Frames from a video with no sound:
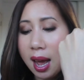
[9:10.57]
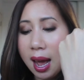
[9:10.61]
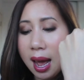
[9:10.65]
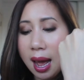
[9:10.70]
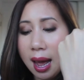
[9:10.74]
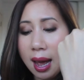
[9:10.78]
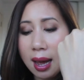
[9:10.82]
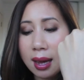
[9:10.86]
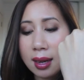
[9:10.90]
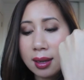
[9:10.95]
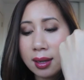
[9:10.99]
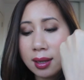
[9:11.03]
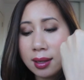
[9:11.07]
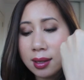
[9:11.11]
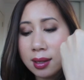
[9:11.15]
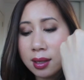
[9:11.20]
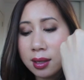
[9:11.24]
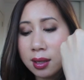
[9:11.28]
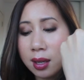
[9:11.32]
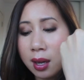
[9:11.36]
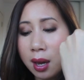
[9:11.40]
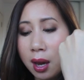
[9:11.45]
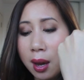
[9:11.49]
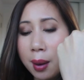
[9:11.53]

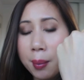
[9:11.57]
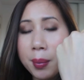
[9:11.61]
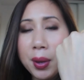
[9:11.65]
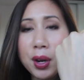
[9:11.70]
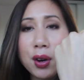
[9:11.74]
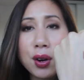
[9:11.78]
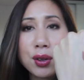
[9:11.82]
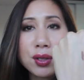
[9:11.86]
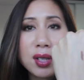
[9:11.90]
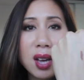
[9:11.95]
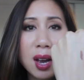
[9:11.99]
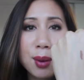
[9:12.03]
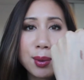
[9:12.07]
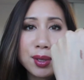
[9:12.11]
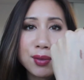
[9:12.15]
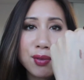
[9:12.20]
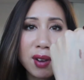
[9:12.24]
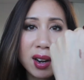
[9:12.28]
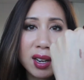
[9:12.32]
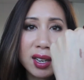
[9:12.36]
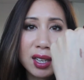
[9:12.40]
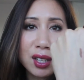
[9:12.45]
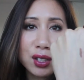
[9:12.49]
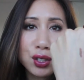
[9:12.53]
And because I
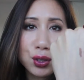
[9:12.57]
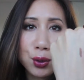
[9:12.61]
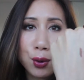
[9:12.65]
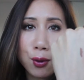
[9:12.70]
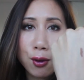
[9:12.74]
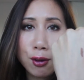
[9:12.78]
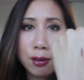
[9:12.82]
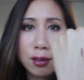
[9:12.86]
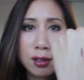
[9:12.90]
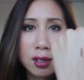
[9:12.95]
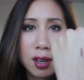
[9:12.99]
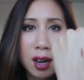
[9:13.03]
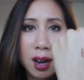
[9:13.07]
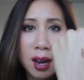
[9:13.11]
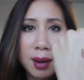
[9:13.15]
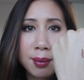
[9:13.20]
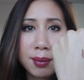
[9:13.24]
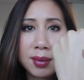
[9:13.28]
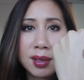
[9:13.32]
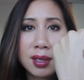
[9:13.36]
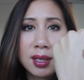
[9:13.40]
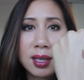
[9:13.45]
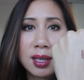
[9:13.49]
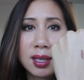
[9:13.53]
was running short on
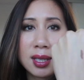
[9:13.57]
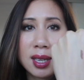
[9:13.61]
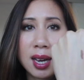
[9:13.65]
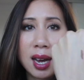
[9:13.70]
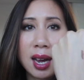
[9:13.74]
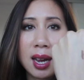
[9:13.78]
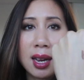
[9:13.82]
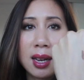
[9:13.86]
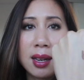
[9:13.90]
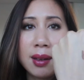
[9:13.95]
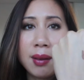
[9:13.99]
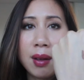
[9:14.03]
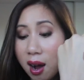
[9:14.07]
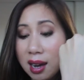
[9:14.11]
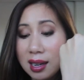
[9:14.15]
time today,